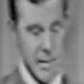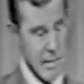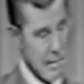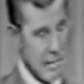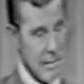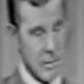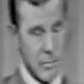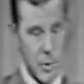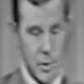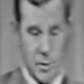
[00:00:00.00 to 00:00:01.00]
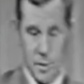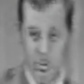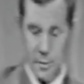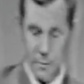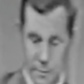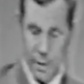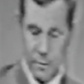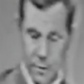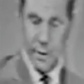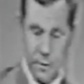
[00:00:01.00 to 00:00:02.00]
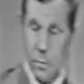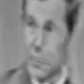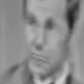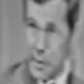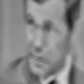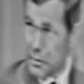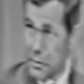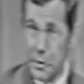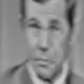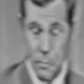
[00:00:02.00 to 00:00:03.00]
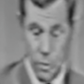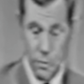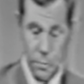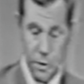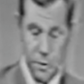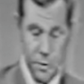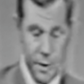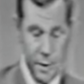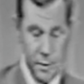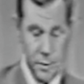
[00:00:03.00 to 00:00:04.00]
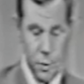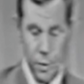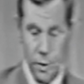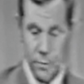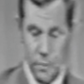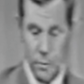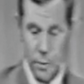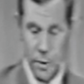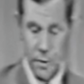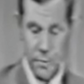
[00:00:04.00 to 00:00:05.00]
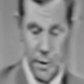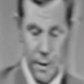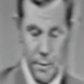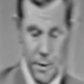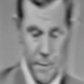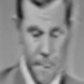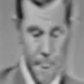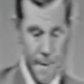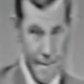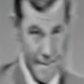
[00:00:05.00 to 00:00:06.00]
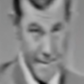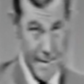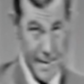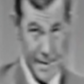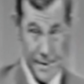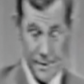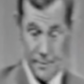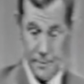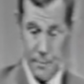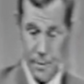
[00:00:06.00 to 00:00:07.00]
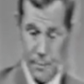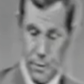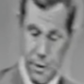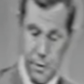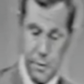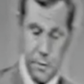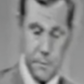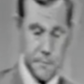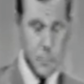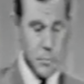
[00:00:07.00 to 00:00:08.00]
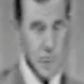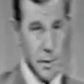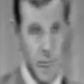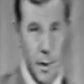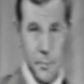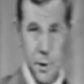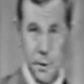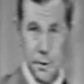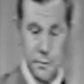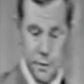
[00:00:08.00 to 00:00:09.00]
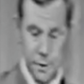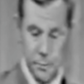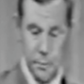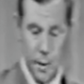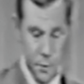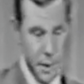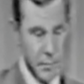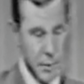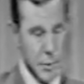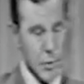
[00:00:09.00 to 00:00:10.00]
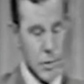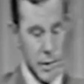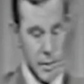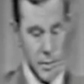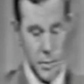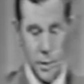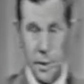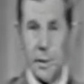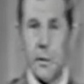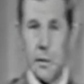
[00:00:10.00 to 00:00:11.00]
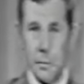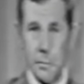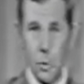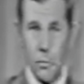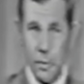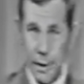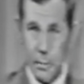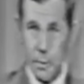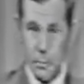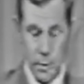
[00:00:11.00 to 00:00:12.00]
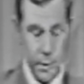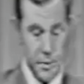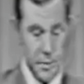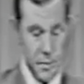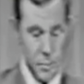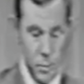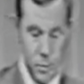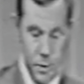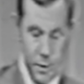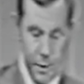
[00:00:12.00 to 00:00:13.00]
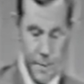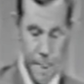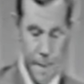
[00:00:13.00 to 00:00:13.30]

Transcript: Her books, The Fountainhead, which was made into a motion picture, and Atlas Shrugged, have sold millions of copies. And some people say that her Objectivist newsletter is one of the more vital publications in the world today.